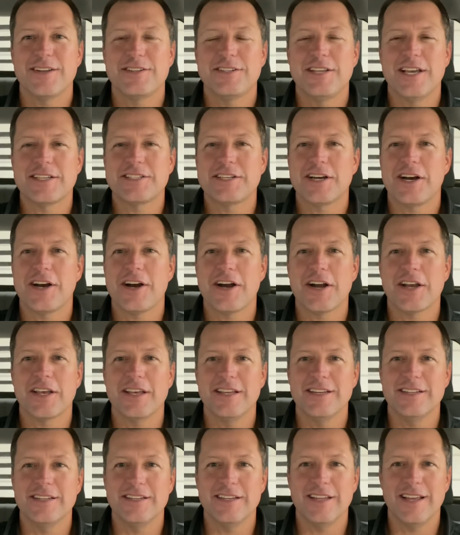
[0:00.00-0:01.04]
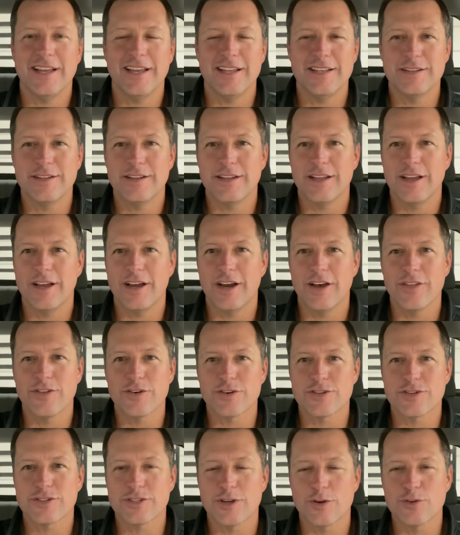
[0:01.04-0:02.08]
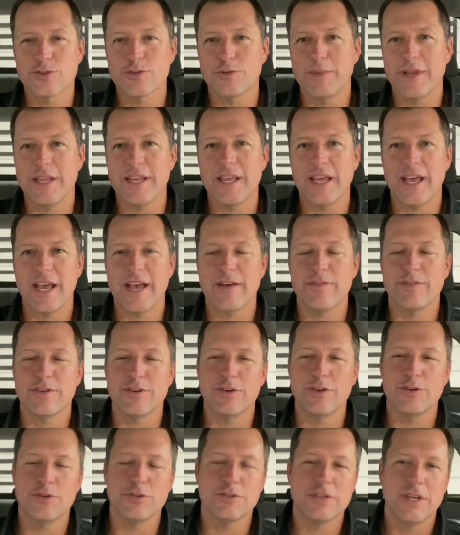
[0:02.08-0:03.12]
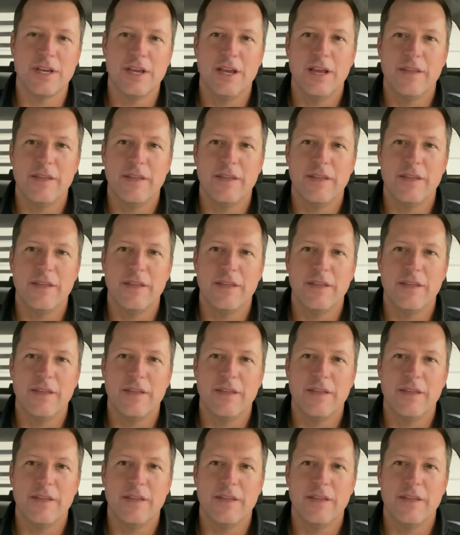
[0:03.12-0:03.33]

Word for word: TikTok, and and other social media avenues.